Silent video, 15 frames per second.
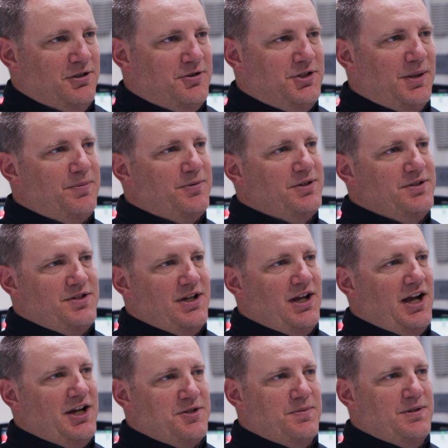You typically see
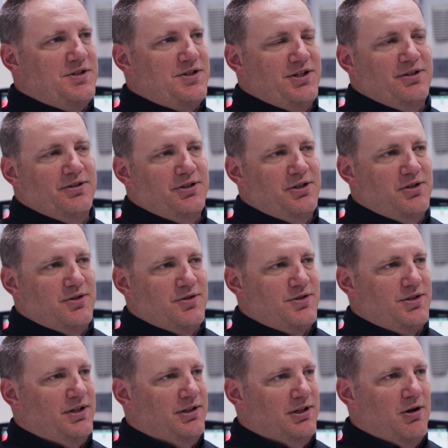high-speed steel
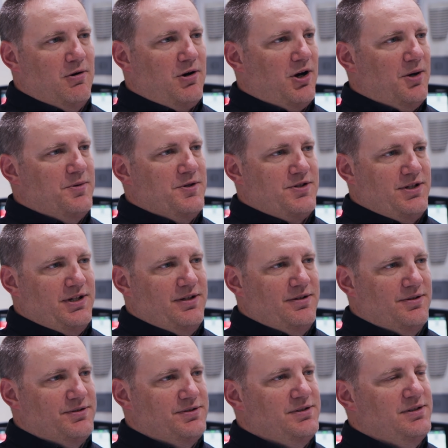used in low-carbon
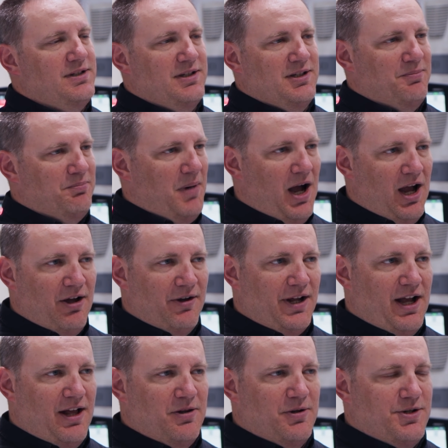steels, mild
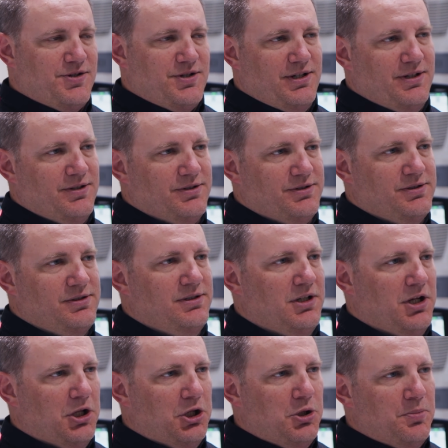alloy steels,
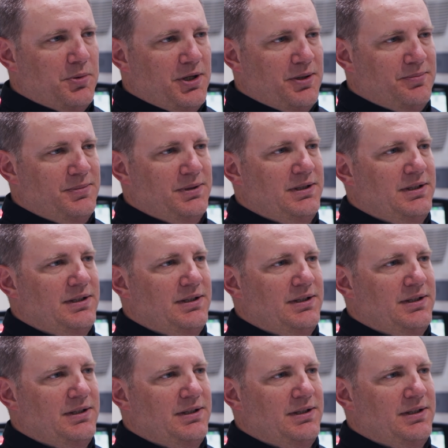aluminum,